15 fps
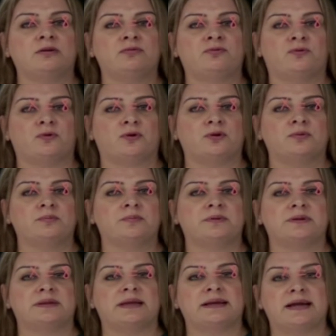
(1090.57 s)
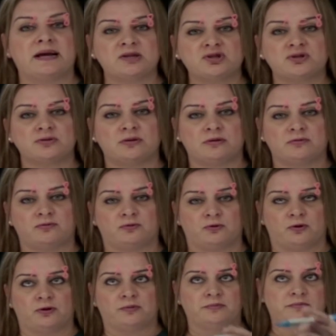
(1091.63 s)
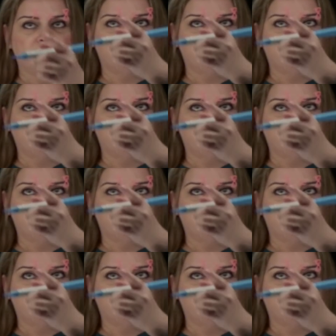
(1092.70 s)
form, the rational form,